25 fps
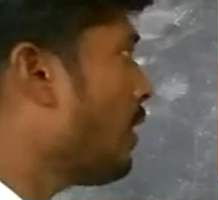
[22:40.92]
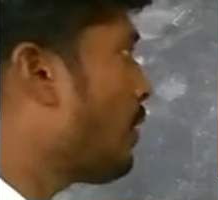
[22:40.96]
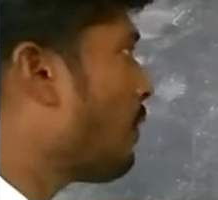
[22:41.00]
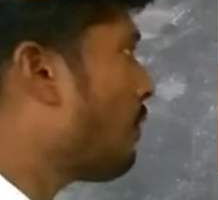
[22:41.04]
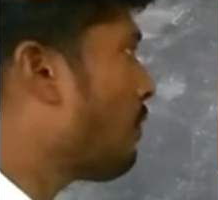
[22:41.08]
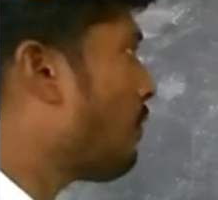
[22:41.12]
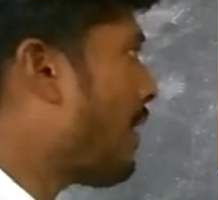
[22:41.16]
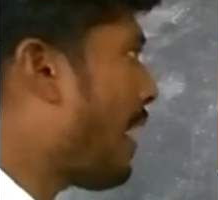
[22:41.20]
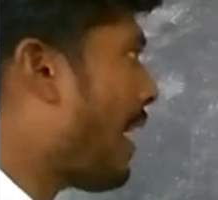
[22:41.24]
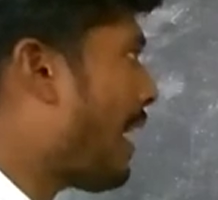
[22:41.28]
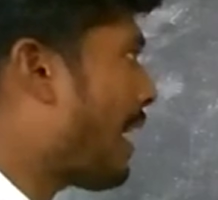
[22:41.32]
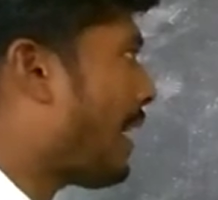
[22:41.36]

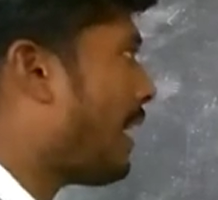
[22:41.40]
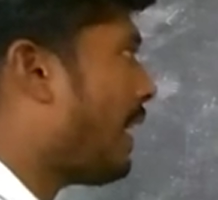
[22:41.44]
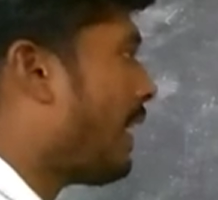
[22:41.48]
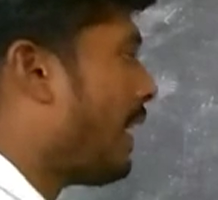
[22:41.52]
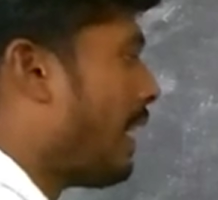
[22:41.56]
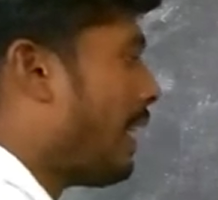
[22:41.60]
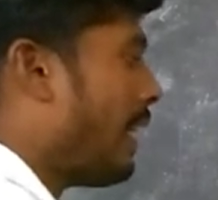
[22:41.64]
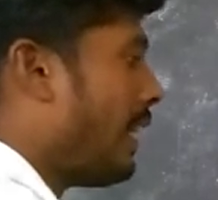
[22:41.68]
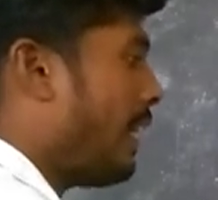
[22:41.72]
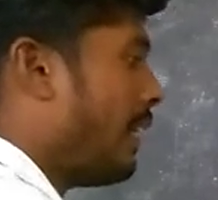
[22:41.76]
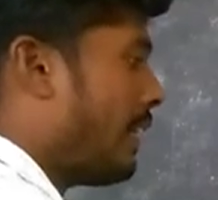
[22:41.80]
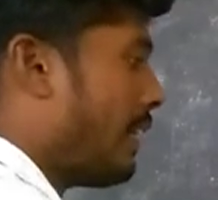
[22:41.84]

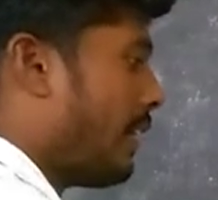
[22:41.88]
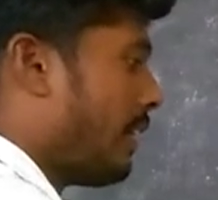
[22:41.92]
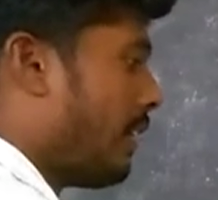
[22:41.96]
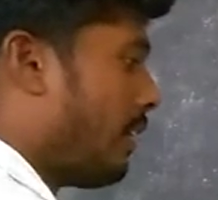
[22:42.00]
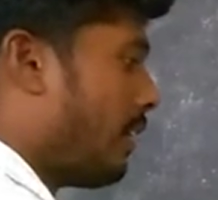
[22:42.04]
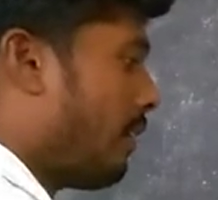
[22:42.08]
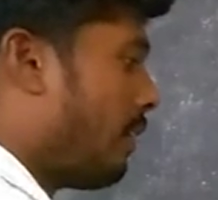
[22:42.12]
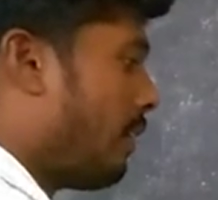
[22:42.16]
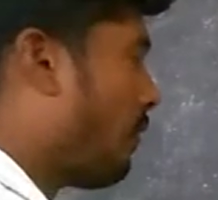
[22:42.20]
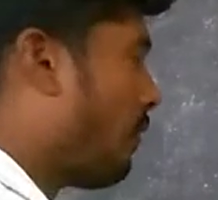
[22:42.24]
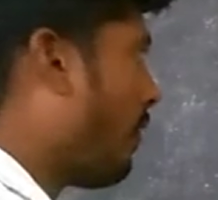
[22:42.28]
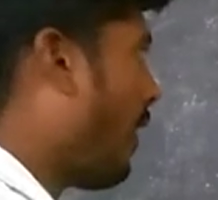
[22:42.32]
Fahrenheit,
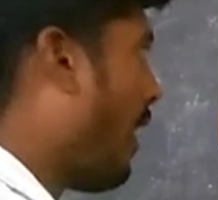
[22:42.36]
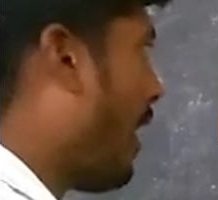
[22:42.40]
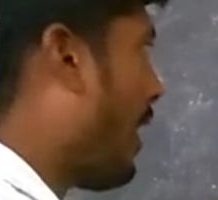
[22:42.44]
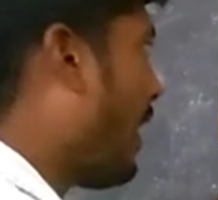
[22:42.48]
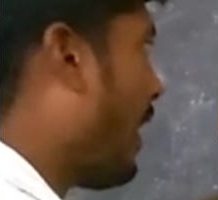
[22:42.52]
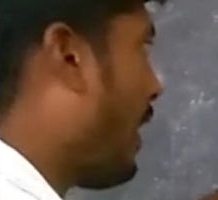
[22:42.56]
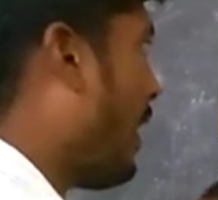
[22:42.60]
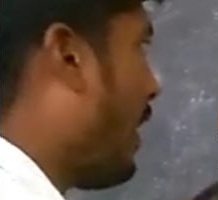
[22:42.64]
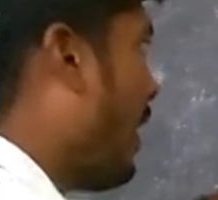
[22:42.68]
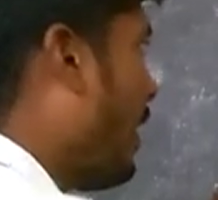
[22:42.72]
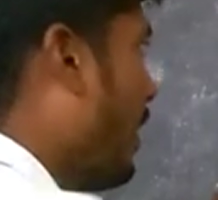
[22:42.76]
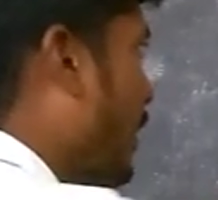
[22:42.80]

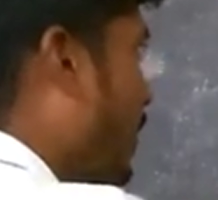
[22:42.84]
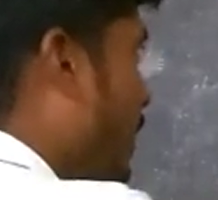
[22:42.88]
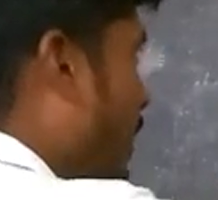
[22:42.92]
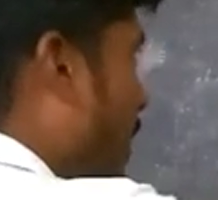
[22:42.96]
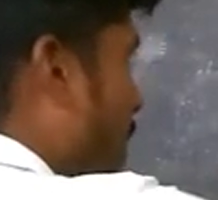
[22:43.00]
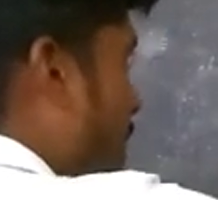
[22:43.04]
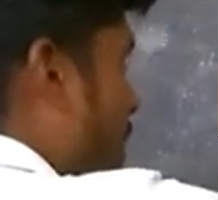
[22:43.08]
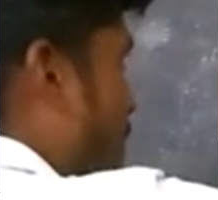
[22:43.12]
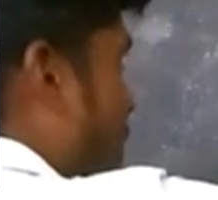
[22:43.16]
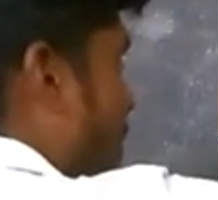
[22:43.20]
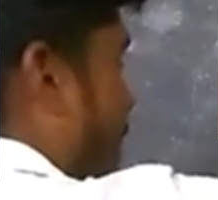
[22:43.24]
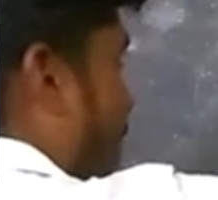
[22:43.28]
that
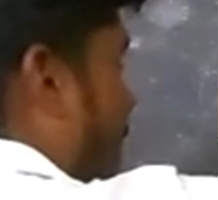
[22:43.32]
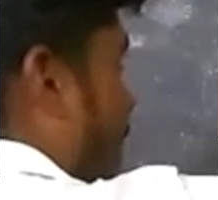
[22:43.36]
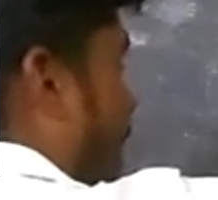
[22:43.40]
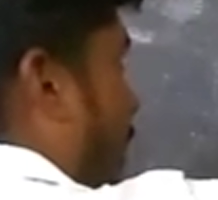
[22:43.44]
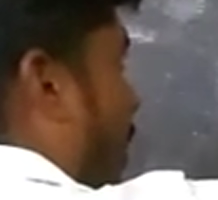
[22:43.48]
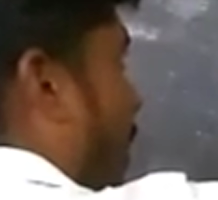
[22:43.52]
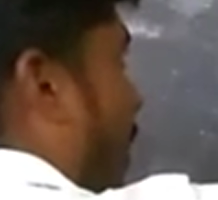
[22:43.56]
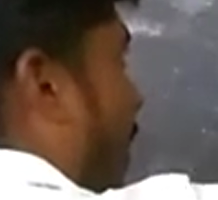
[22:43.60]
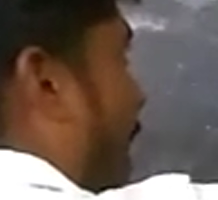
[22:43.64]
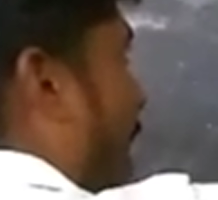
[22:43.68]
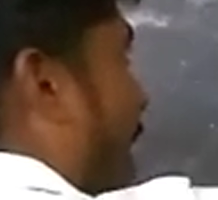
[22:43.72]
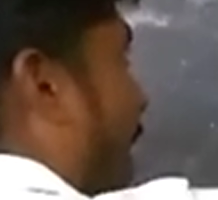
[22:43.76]
is degree
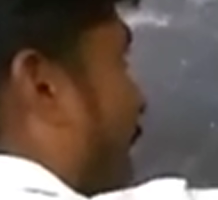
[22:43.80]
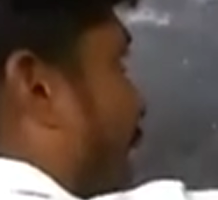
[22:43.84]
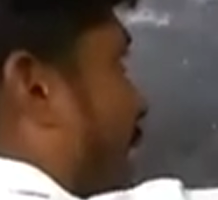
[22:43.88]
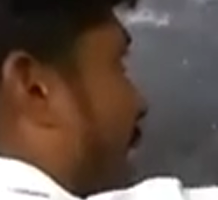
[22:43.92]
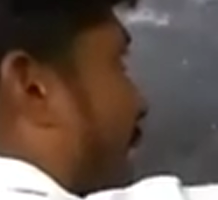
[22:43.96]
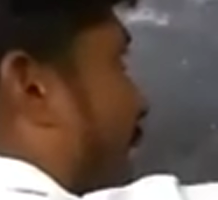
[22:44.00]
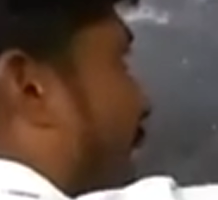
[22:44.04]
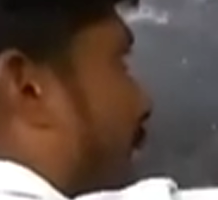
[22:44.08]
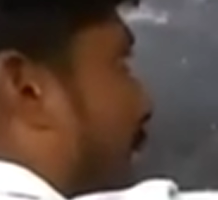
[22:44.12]
Fahrenheit